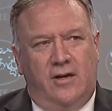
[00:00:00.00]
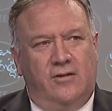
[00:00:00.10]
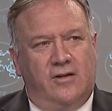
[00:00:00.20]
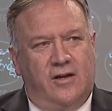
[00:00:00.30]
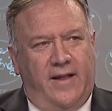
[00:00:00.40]

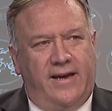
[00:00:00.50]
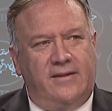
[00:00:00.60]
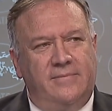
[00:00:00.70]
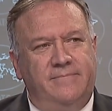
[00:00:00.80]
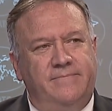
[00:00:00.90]
to
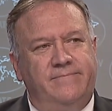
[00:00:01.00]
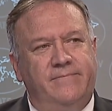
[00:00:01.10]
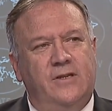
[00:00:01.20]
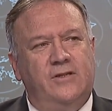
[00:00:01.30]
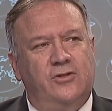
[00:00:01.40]
collect,
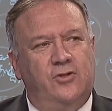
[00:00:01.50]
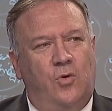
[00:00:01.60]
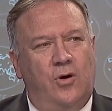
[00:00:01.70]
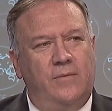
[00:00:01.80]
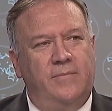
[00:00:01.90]
to
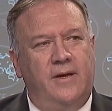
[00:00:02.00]
store,